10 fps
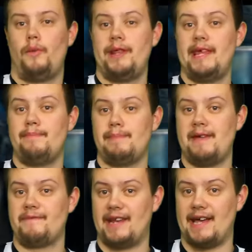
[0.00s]
We then
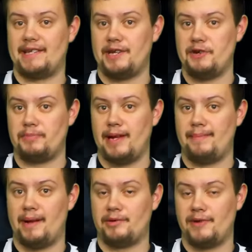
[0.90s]
meet Vanessa, who is
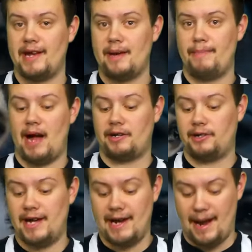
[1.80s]
played by Marina
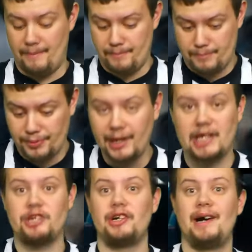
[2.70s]
Baccarin. I'm
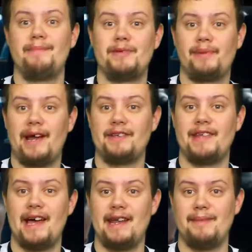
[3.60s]
pretty sure I
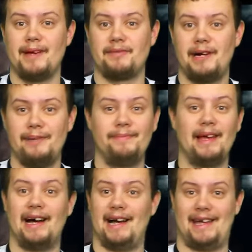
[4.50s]
mispronounced that name as
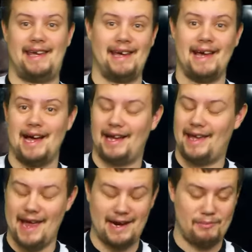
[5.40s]
well.
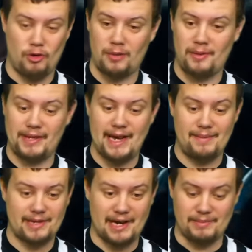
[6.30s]
Again, I'm horrible with
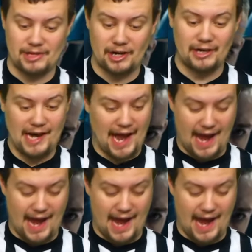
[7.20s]
names, I am sorry,